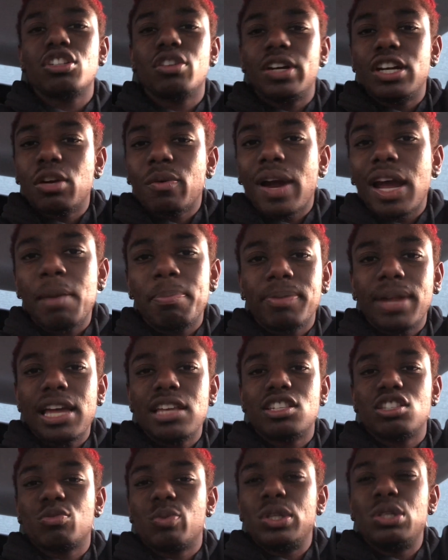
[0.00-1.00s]
her in the right
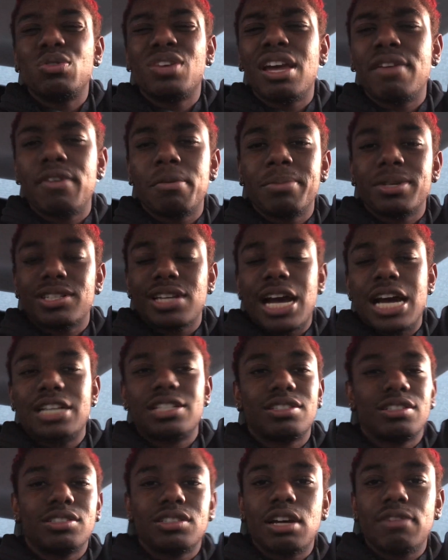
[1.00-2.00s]
places when you giving
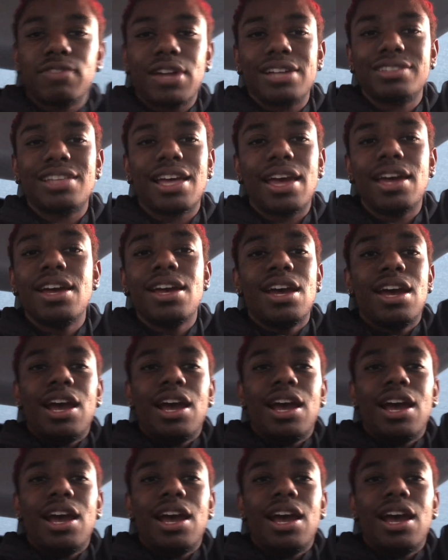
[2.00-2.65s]
massages and stuff like that.